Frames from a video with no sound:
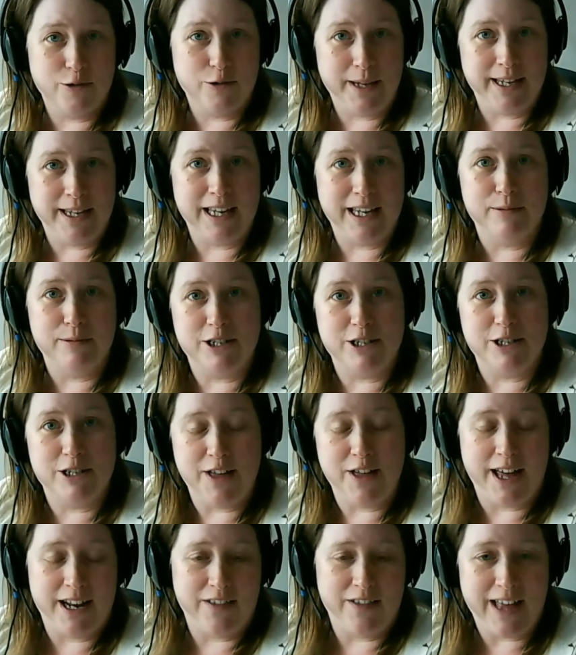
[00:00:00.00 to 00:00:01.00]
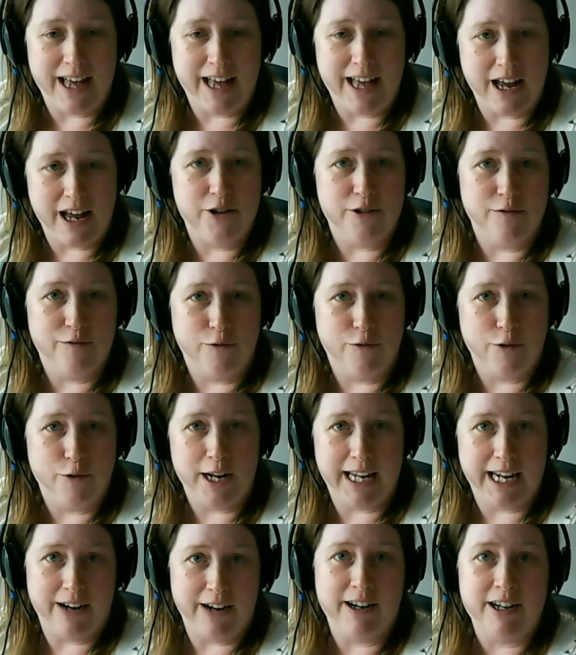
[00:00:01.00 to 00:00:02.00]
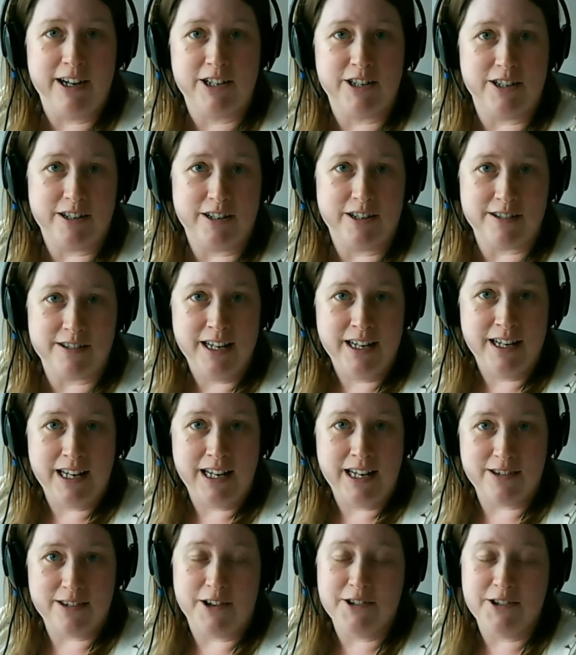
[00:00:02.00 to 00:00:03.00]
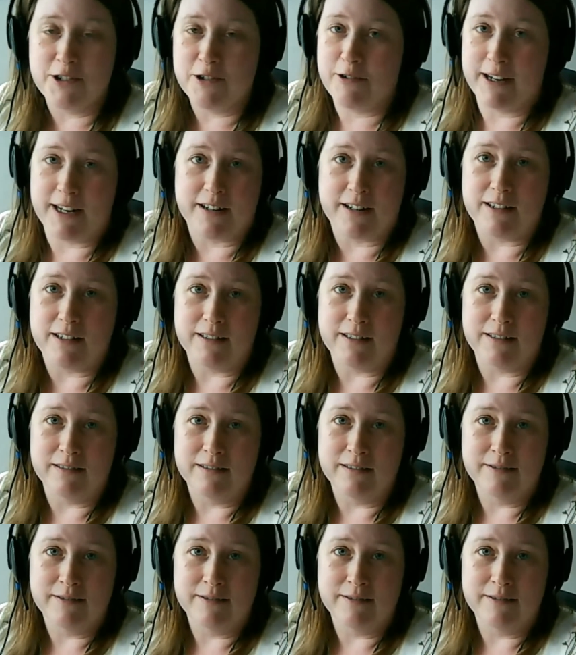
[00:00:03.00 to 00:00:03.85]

So being able to do that in that 140 characters is also critical.